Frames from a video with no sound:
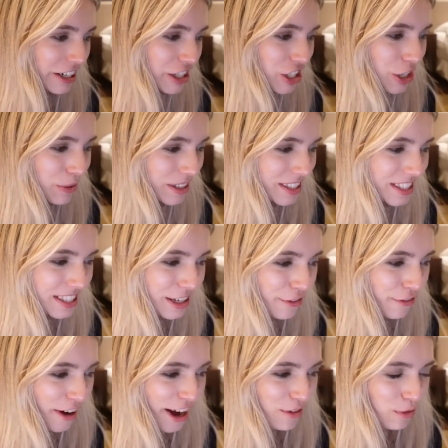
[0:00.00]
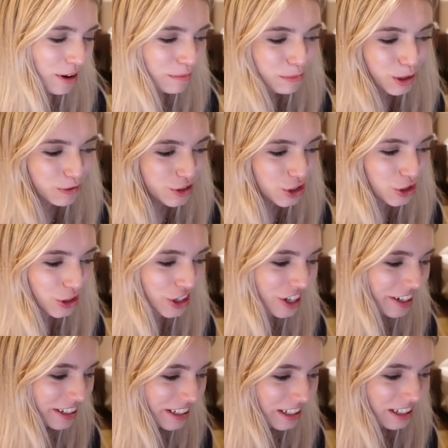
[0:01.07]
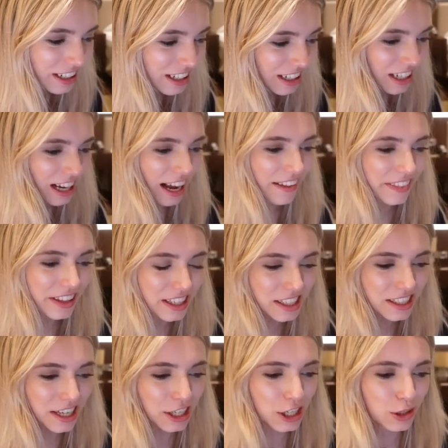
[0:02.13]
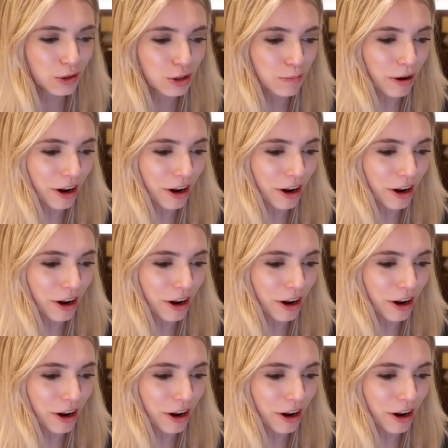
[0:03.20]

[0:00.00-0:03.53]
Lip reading: She went c5 one move too early, and this is a huge